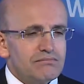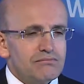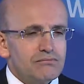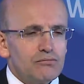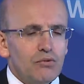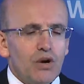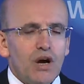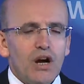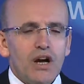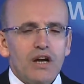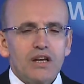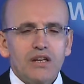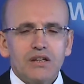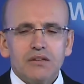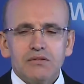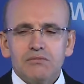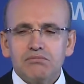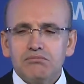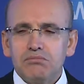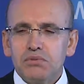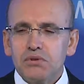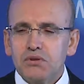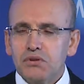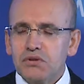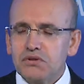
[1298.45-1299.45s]
Why?
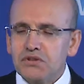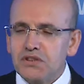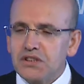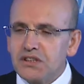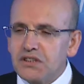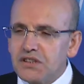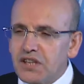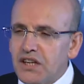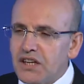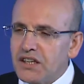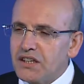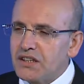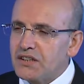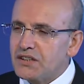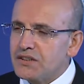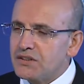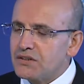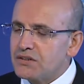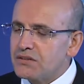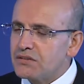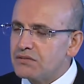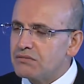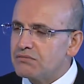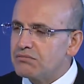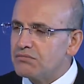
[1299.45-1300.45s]
Because it
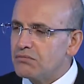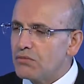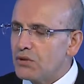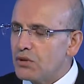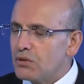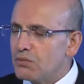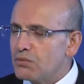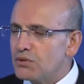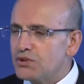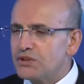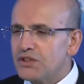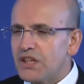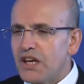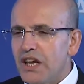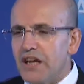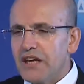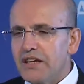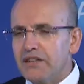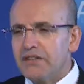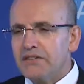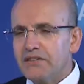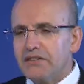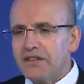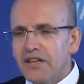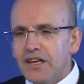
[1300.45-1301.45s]
takes almost
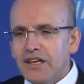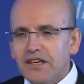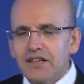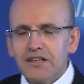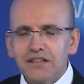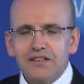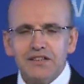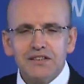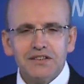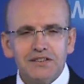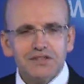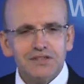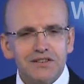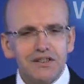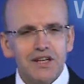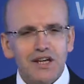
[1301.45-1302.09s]
8 days,